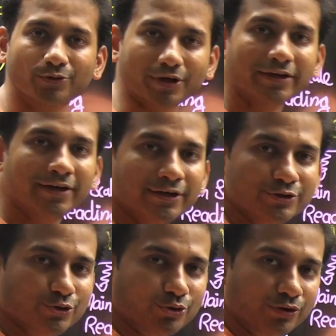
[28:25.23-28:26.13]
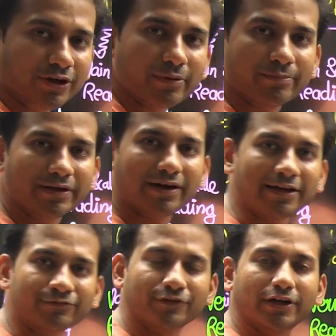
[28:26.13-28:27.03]
Okay. So don't remember
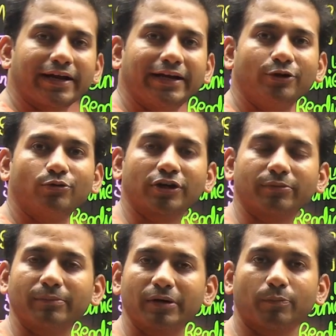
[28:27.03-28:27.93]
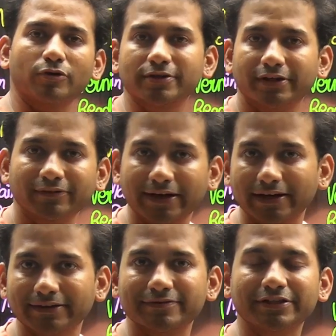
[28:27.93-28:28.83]
left, right, don't remember positive,
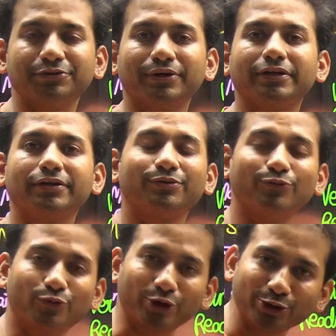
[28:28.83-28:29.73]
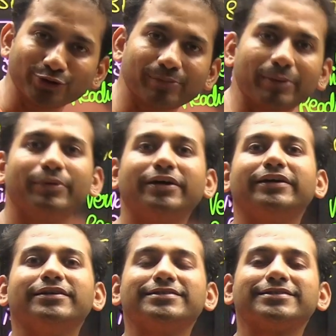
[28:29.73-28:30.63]
negative, 0 error. What you remember
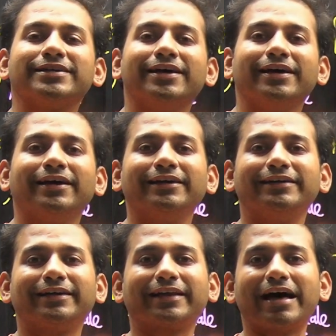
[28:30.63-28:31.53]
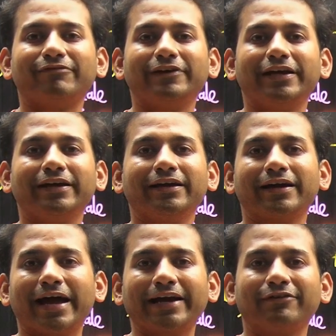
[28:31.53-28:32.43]
is
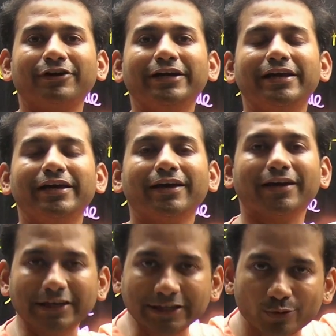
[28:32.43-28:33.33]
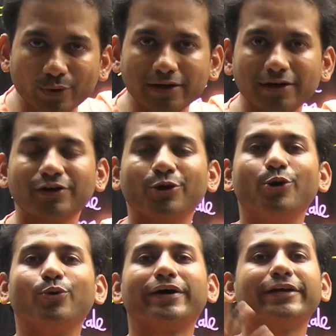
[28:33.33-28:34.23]
traveling and reading equal,
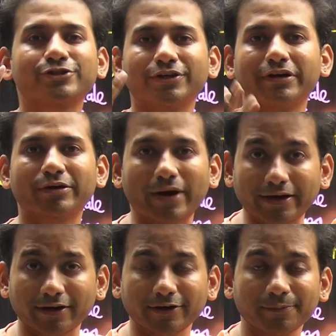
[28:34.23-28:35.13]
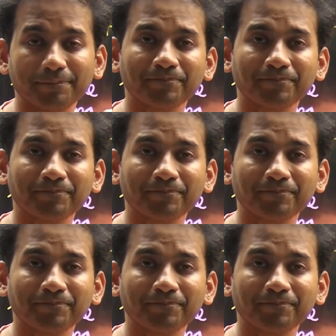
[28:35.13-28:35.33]
no correction required.